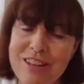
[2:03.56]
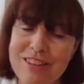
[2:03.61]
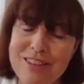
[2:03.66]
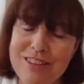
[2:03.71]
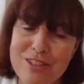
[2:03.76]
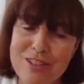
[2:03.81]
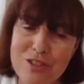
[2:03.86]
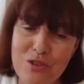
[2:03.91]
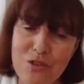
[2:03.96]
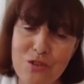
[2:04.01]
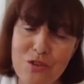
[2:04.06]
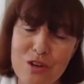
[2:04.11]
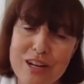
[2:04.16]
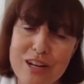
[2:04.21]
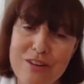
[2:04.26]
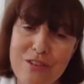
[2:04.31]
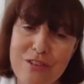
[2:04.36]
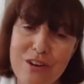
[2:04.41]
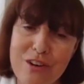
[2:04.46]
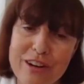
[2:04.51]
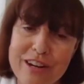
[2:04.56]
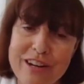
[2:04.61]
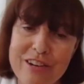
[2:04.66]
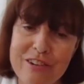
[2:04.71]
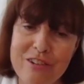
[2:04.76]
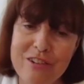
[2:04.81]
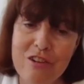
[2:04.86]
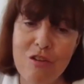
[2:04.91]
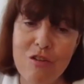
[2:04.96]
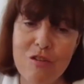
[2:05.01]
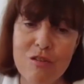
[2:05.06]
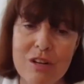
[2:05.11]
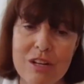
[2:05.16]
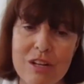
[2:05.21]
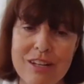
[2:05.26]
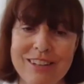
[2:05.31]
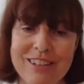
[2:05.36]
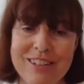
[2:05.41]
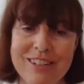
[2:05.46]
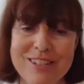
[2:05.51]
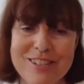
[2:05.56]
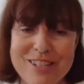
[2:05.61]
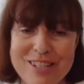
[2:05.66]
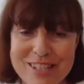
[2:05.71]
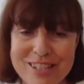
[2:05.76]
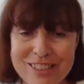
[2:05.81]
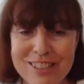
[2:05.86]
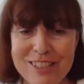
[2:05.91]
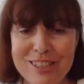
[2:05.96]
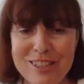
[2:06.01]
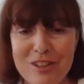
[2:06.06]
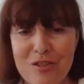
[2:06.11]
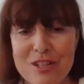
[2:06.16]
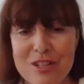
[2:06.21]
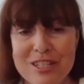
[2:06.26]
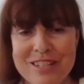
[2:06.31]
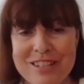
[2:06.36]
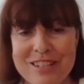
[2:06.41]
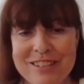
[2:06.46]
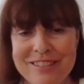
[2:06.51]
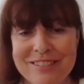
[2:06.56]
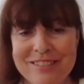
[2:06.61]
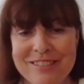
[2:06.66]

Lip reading: the story of our hero, Sheila Laursen.